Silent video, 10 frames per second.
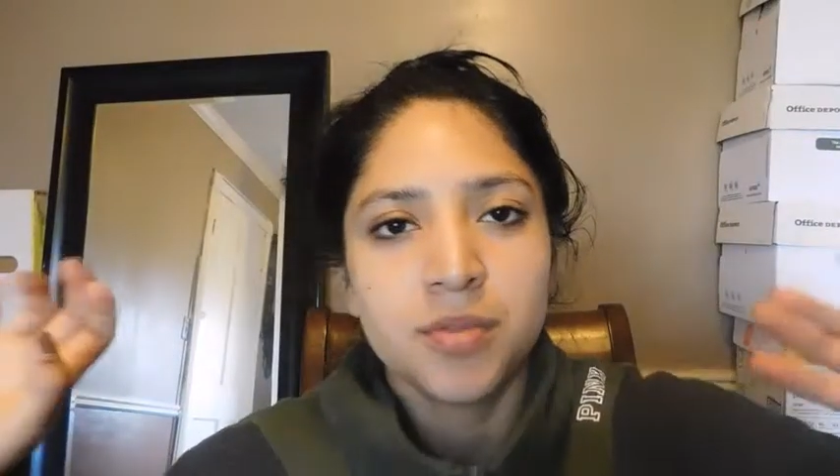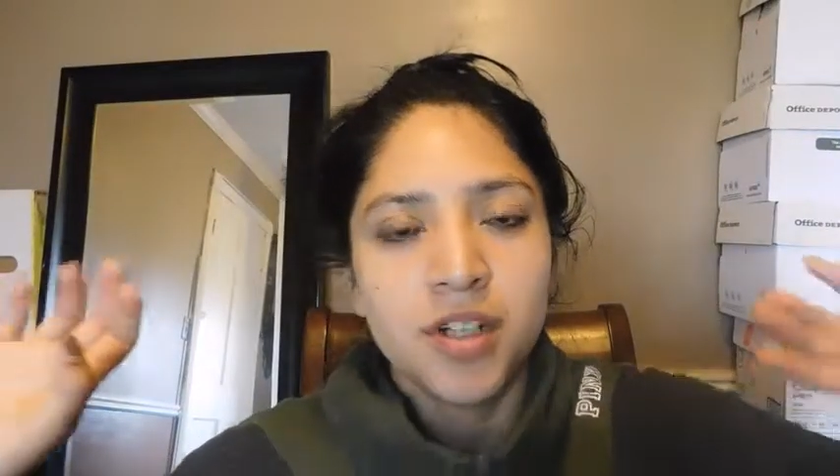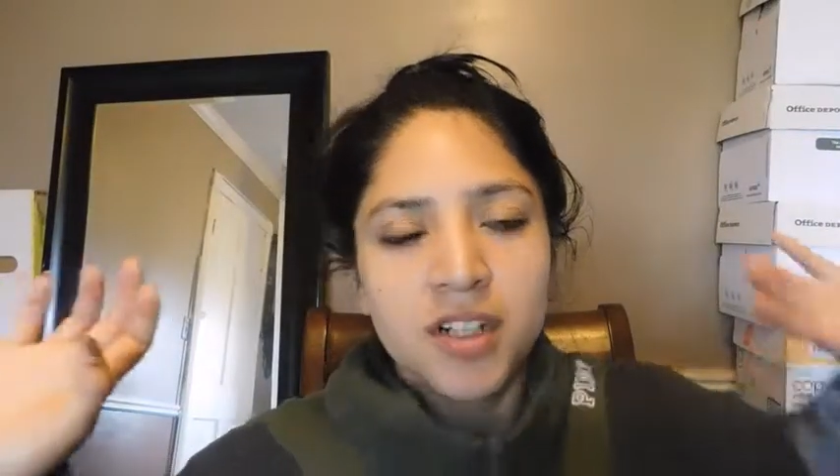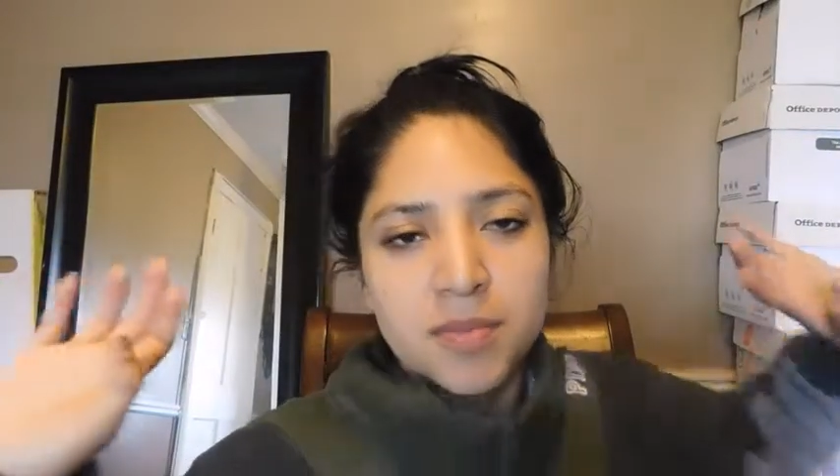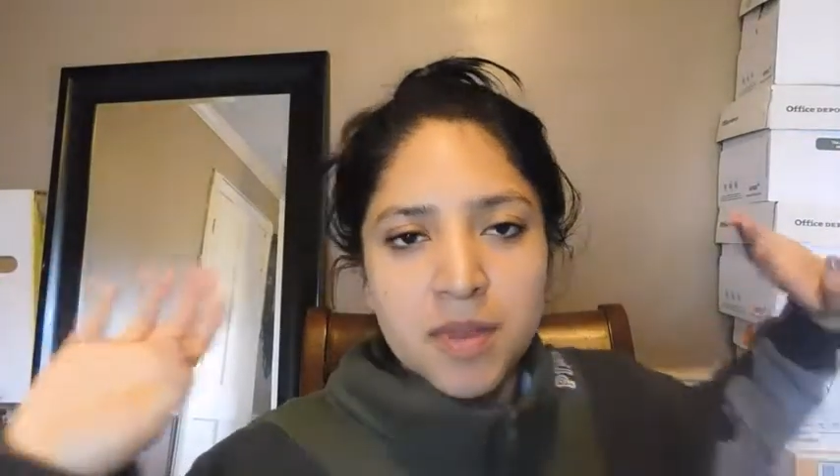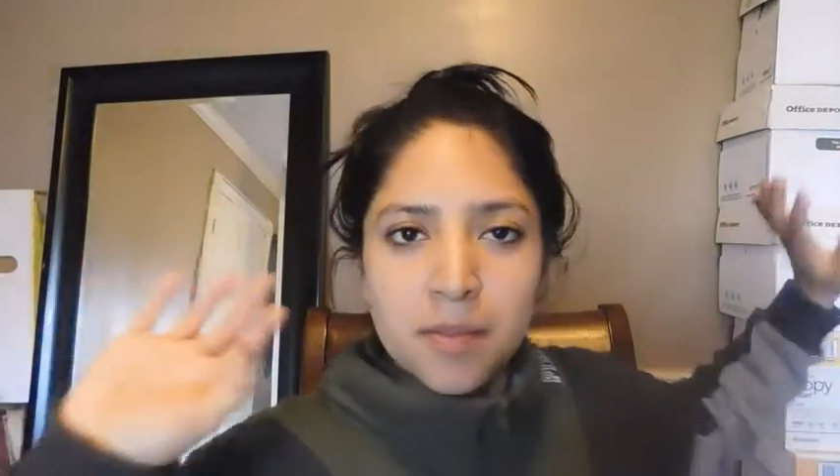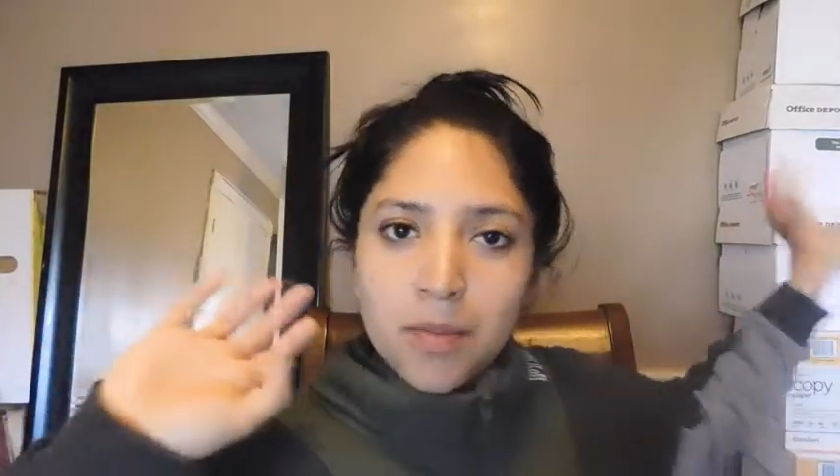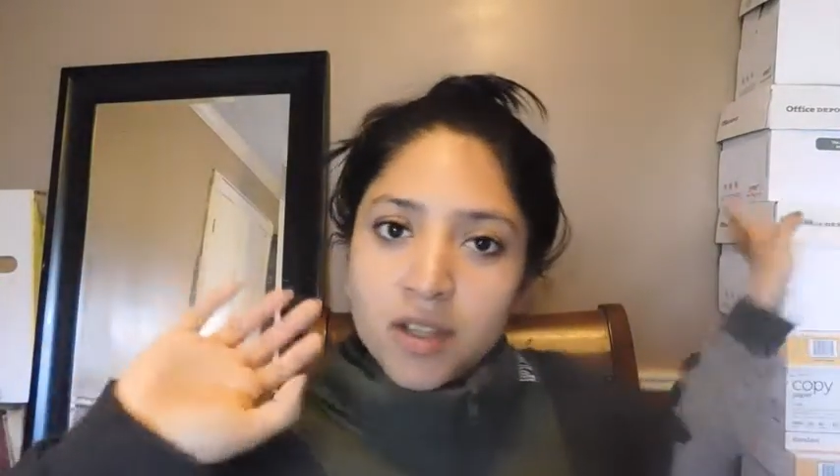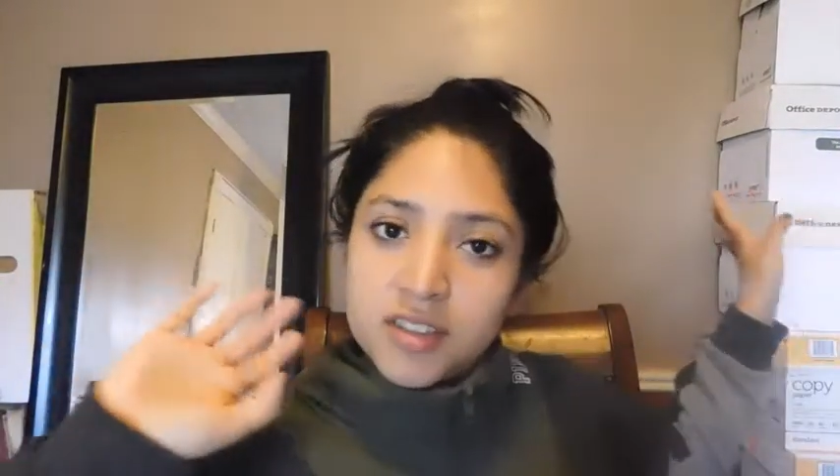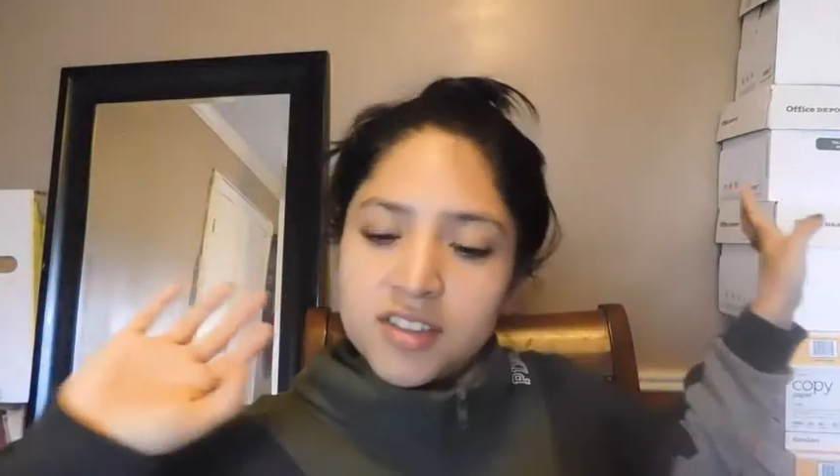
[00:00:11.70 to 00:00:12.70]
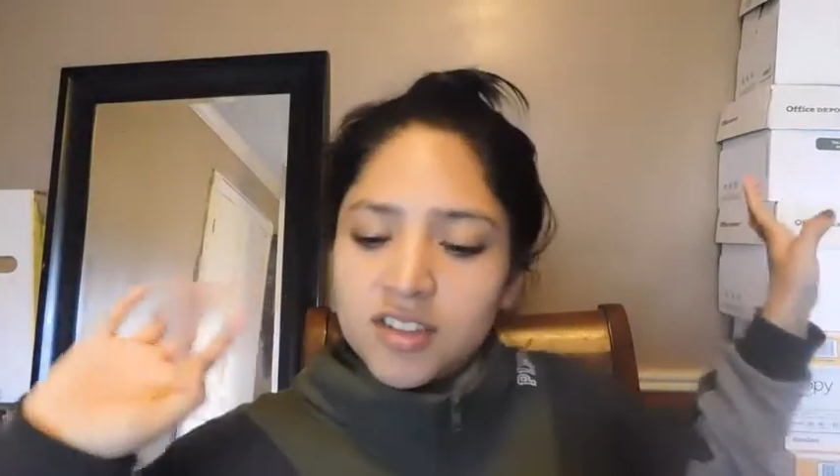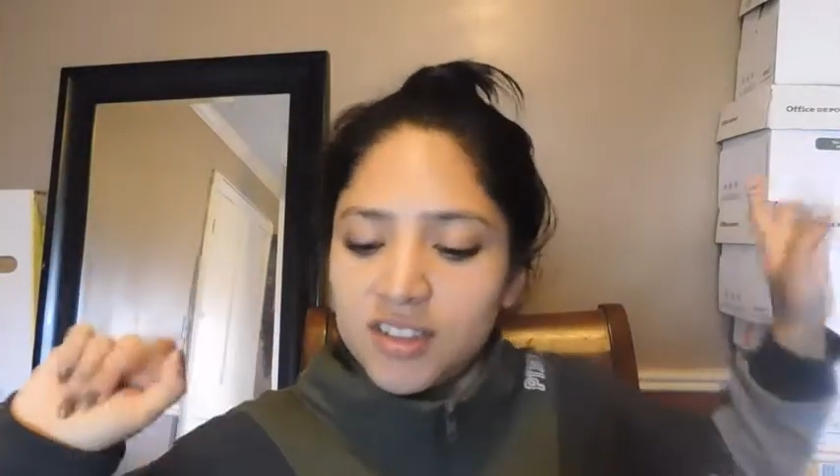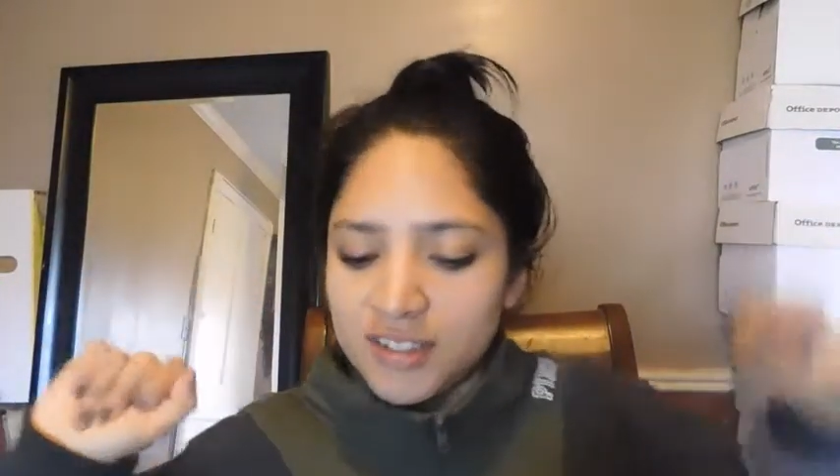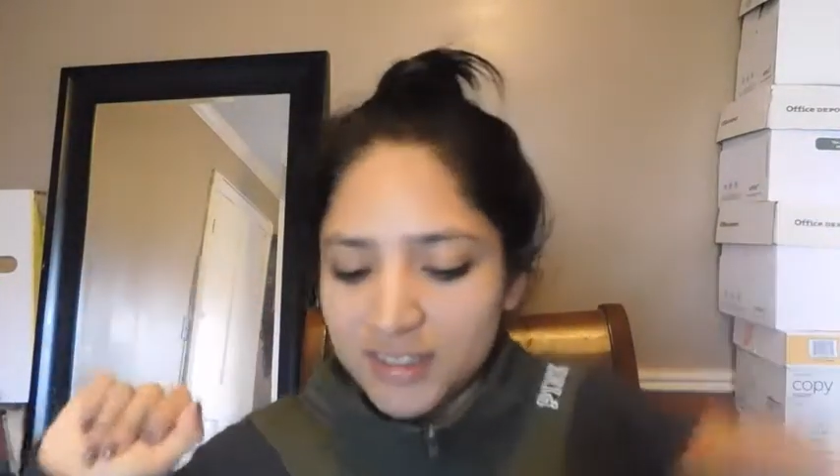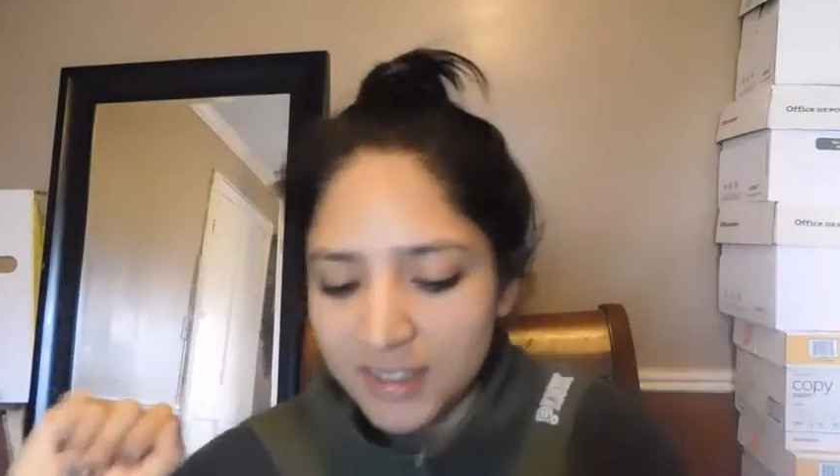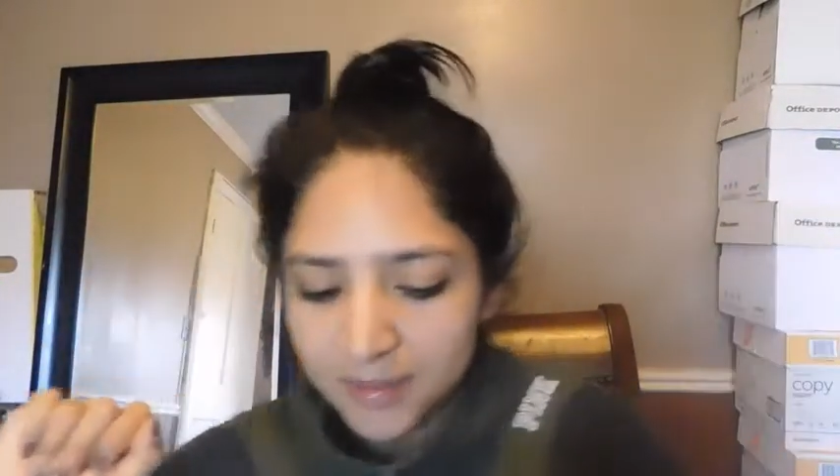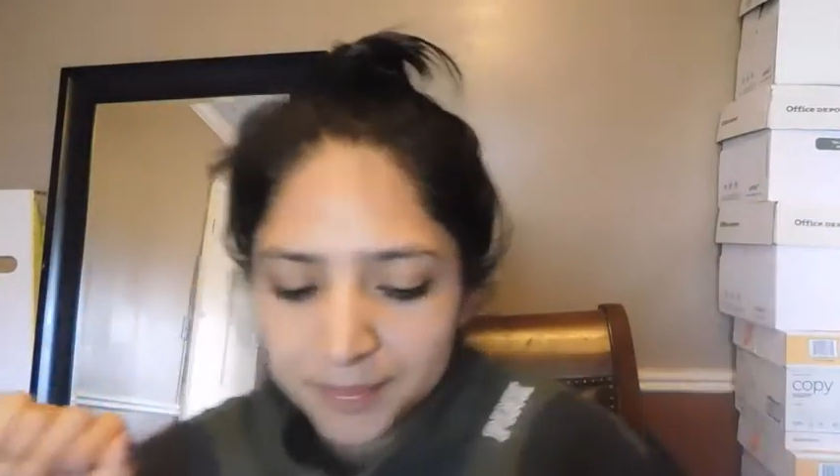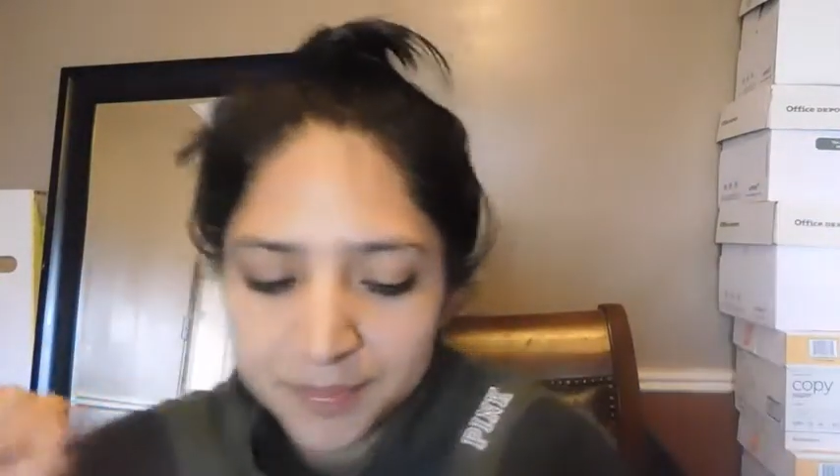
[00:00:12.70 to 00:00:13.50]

pardon my boxes on this side.